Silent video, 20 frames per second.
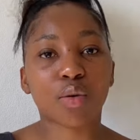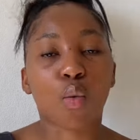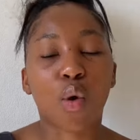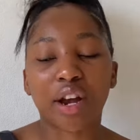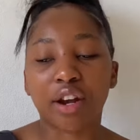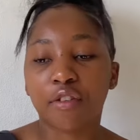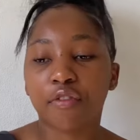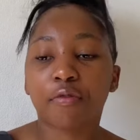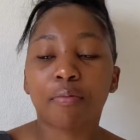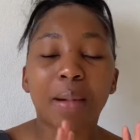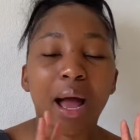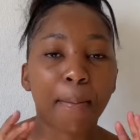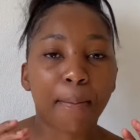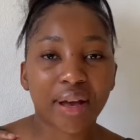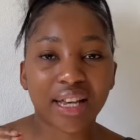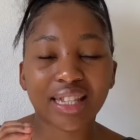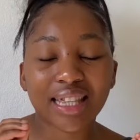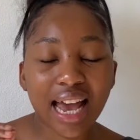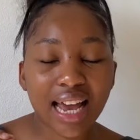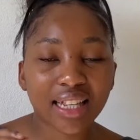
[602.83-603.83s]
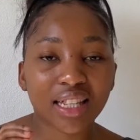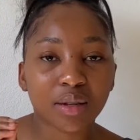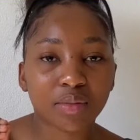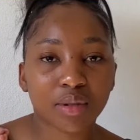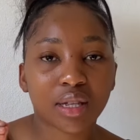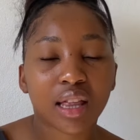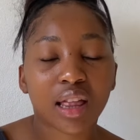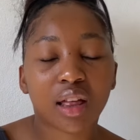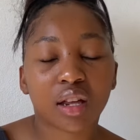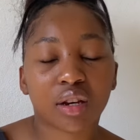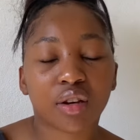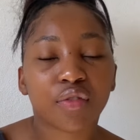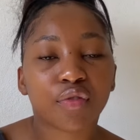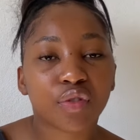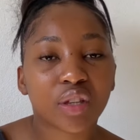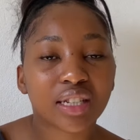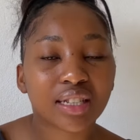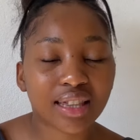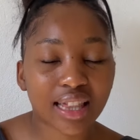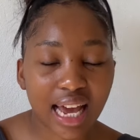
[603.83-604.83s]
one of my best items that i
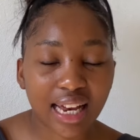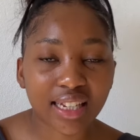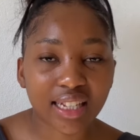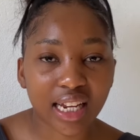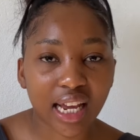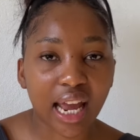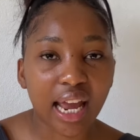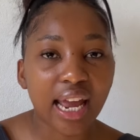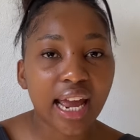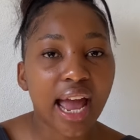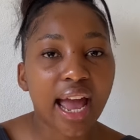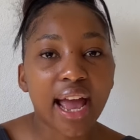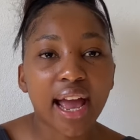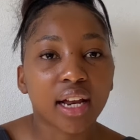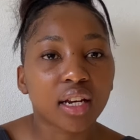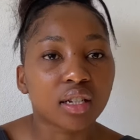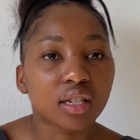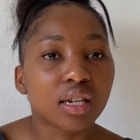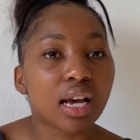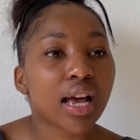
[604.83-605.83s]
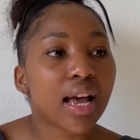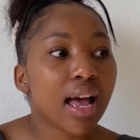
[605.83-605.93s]
thrifted that day and